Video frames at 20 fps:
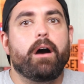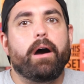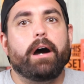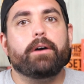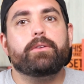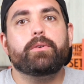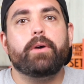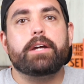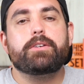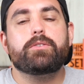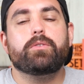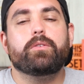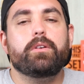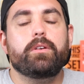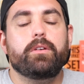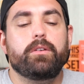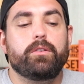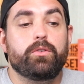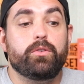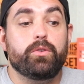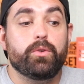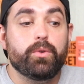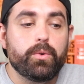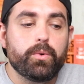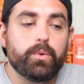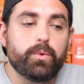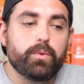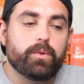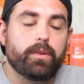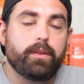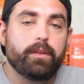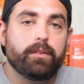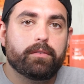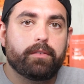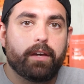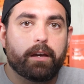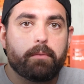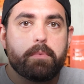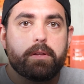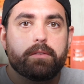Now, how to actually use
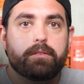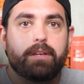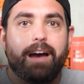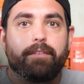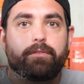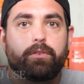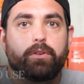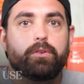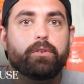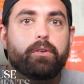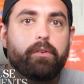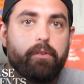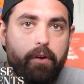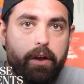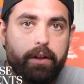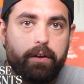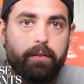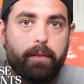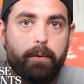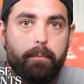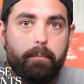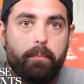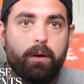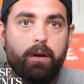these segments after you created